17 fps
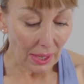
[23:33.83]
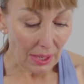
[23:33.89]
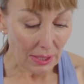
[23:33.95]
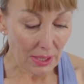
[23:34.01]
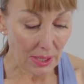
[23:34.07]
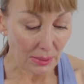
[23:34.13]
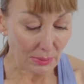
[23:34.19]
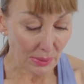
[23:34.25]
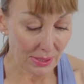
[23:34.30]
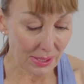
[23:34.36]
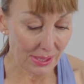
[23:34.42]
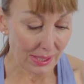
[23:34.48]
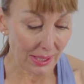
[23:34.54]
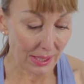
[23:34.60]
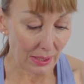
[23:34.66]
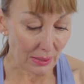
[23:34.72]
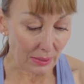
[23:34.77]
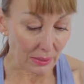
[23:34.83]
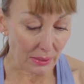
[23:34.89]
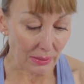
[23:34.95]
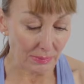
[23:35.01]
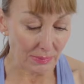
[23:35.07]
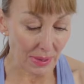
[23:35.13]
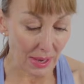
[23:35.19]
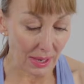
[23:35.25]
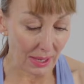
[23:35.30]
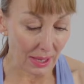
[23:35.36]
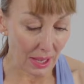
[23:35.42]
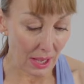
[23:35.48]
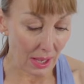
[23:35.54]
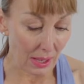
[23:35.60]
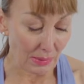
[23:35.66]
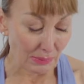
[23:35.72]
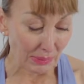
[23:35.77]
you will see all
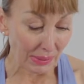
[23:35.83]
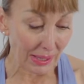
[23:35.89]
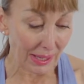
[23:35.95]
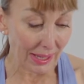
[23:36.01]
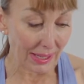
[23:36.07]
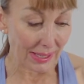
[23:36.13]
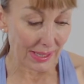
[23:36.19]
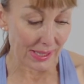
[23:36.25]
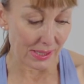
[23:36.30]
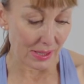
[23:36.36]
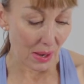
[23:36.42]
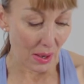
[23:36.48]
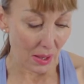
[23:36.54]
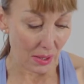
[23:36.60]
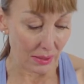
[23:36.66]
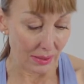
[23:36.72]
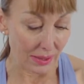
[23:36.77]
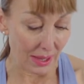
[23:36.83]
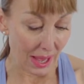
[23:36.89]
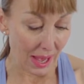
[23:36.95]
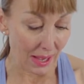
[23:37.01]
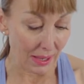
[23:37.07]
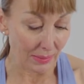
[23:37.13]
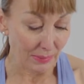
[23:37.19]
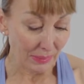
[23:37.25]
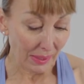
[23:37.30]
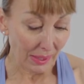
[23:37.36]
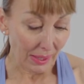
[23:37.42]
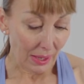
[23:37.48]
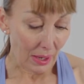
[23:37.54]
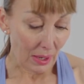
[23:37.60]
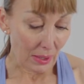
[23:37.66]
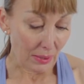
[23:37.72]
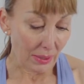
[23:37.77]
my playlists on there.
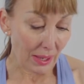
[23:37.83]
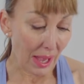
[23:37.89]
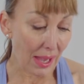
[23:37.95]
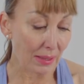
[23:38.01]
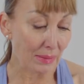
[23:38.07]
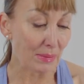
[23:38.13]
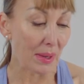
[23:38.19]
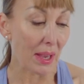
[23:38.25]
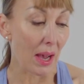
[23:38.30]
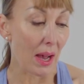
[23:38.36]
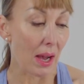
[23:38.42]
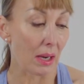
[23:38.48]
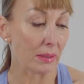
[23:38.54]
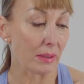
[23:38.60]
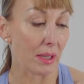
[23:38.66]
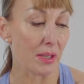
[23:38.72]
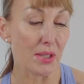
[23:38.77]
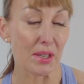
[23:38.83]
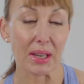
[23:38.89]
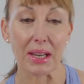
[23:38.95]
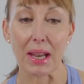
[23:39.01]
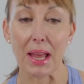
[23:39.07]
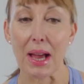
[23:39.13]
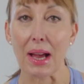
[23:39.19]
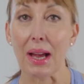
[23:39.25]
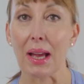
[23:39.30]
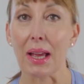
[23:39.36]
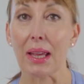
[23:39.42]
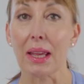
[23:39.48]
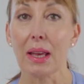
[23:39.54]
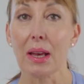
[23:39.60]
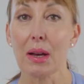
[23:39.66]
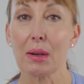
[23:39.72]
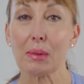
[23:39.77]
Okay, and we are in
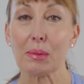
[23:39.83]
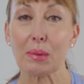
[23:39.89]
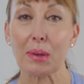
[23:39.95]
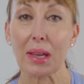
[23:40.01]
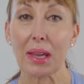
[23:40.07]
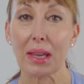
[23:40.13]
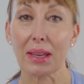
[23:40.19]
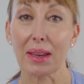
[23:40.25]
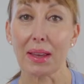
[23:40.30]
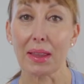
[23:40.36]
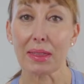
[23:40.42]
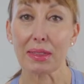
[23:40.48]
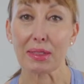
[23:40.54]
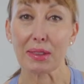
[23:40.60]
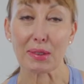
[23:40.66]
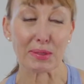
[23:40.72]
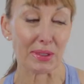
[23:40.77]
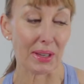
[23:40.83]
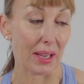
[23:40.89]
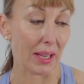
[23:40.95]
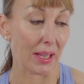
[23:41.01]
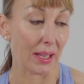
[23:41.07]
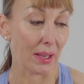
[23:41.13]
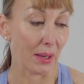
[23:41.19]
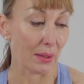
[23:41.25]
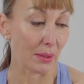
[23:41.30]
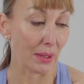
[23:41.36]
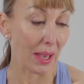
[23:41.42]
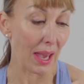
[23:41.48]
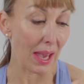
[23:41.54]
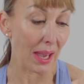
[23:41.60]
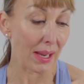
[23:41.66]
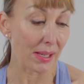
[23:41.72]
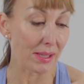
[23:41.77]
July week 3.
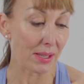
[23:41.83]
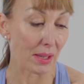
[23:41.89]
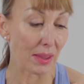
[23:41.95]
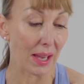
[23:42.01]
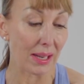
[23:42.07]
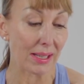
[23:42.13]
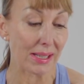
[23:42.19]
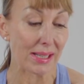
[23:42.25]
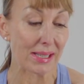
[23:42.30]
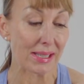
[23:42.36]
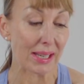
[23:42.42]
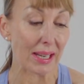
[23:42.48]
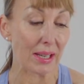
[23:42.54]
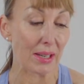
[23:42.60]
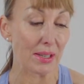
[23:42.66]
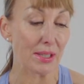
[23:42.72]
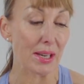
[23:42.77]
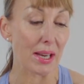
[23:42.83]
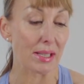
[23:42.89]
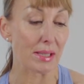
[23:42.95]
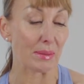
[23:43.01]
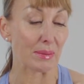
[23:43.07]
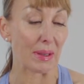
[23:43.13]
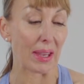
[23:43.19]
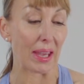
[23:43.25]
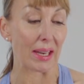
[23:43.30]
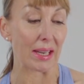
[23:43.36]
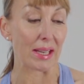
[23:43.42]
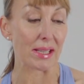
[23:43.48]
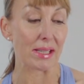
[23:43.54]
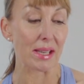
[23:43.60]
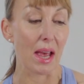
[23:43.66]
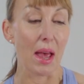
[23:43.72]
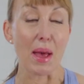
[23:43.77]
Okay, so that is senior and gentle
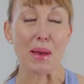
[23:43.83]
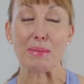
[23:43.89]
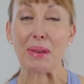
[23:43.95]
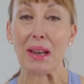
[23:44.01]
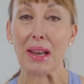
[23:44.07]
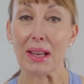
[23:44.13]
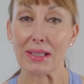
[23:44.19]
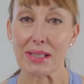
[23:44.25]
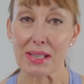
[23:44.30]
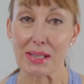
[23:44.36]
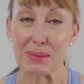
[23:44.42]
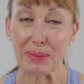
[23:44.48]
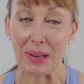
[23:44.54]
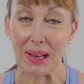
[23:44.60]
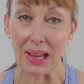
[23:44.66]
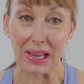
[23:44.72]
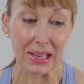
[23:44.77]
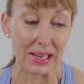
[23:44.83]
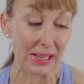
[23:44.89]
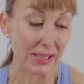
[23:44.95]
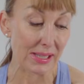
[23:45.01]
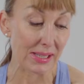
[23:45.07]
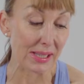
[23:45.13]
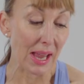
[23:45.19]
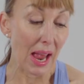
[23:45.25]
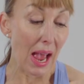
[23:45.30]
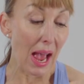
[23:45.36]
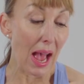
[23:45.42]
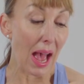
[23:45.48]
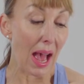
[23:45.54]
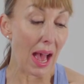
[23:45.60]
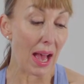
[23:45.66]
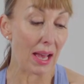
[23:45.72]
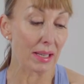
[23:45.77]
beginners Pilates playlists
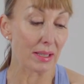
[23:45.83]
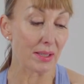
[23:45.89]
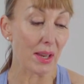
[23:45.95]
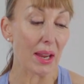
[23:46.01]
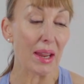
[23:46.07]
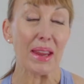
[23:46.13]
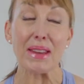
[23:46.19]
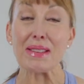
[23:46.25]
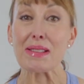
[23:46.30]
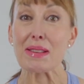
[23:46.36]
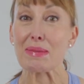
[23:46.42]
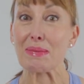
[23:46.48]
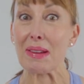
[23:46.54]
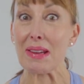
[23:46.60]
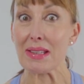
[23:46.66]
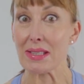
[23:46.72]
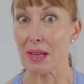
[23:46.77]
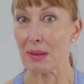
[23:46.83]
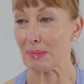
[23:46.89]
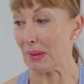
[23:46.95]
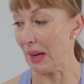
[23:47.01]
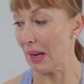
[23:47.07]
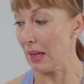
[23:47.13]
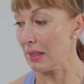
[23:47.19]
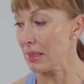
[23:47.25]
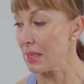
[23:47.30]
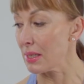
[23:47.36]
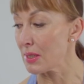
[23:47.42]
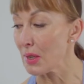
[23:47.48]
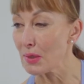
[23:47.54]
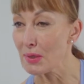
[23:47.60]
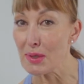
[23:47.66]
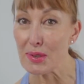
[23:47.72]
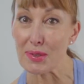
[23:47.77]
and intermediate Pilates.
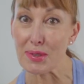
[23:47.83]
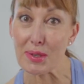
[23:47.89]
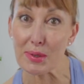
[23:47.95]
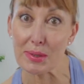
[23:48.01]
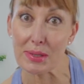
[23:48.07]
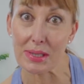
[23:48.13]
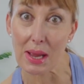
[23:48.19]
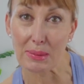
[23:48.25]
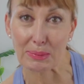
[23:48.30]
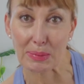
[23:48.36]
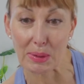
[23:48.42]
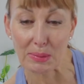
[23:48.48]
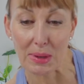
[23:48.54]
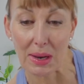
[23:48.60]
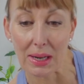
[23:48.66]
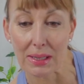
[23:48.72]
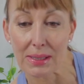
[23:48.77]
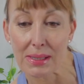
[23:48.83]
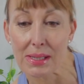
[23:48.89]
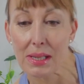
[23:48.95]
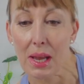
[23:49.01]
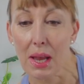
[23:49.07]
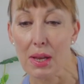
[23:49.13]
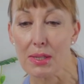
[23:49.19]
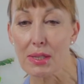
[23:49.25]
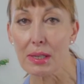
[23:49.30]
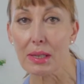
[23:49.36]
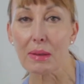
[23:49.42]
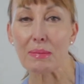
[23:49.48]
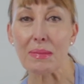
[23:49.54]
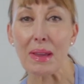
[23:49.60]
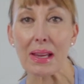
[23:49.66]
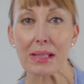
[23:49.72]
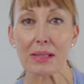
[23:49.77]
Those are 2 separate ones. So you
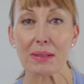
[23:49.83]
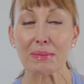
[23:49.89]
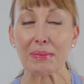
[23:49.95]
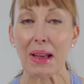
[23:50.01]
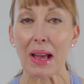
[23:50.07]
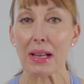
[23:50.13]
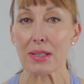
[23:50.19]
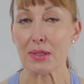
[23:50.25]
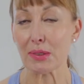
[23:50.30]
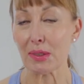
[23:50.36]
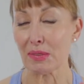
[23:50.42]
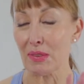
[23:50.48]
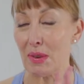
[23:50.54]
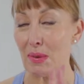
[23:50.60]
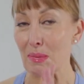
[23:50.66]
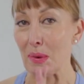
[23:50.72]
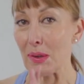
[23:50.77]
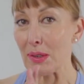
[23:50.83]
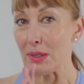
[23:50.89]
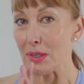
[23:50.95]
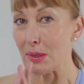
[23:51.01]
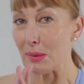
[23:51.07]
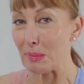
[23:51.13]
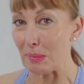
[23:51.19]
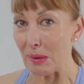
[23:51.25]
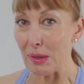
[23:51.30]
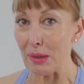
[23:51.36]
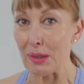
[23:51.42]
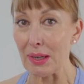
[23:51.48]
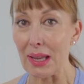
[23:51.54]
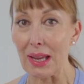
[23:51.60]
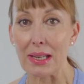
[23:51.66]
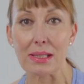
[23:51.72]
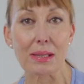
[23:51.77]
can mix and match, or if you want to do
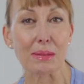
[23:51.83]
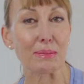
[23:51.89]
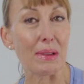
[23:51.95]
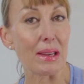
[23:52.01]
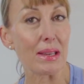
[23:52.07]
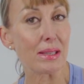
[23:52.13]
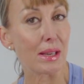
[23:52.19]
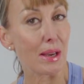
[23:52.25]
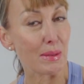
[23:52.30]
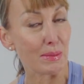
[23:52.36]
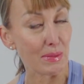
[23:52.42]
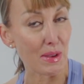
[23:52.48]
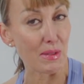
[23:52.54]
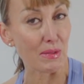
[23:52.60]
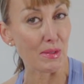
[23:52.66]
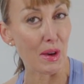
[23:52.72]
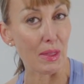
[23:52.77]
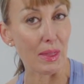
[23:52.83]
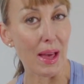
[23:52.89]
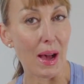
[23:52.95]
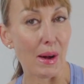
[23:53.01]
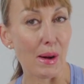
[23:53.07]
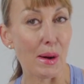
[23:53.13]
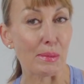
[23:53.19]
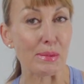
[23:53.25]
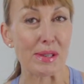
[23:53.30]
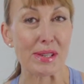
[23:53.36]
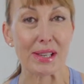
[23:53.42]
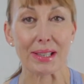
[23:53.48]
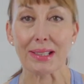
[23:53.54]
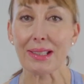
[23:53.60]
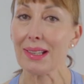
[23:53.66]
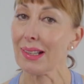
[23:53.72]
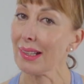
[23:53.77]
purely intermediate, you've got that
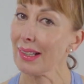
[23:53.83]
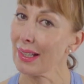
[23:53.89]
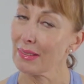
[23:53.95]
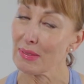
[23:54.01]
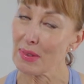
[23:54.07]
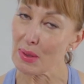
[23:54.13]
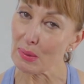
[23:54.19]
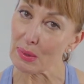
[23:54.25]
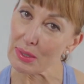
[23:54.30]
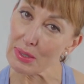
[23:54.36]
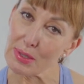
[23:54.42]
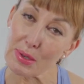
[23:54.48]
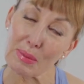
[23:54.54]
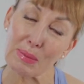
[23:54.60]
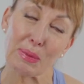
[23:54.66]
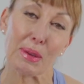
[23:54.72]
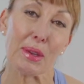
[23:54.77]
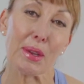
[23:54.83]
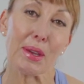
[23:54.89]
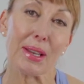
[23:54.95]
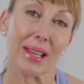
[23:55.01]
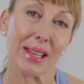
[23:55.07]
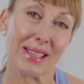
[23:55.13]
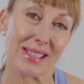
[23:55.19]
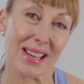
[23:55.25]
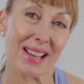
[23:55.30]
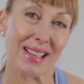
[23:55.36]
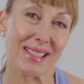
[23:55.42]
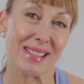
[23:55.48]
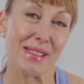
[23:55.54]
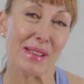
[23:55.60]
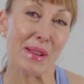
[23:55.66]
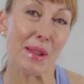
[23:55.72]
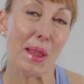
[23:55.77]
option. If you want to do purely
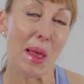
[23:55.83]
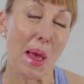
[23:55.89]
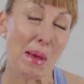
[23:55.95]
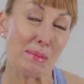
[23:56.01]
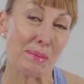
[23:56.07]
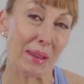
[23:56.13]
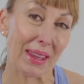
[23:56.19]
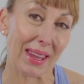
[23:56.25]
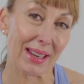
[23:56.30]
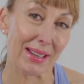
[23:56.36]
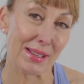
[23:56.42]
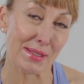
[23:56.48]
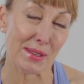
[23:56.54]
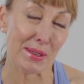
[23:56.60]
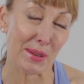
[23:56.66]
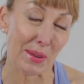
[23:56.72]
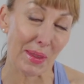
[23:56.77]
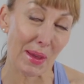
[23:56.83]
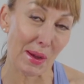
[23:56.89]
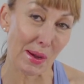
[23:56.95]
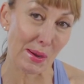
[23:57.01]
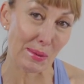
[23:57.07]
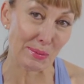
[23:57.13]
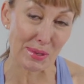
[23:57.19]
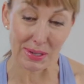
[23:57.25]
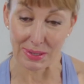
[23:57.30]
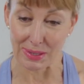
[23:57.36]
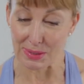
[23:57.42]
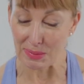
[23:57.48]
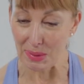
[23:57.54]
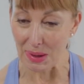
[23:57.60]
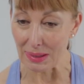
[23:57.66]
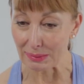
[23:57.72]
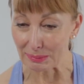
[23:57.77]
gentle beginners, you've got that option
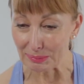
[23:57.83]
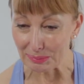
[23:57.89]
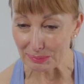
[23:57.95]
as well.